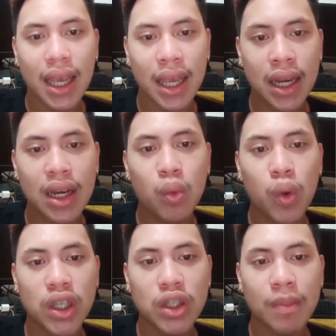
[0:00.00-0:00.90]
in
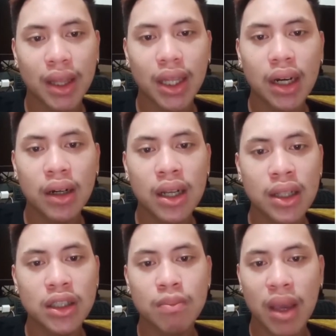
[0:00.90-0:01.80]
which
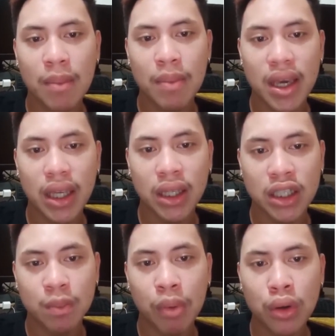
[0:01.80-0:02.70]
materials may be
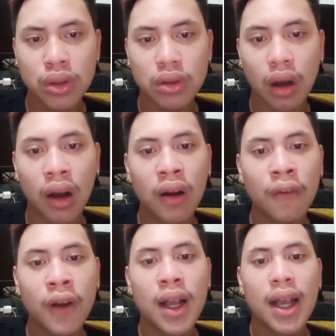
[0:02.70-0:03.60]
disposed of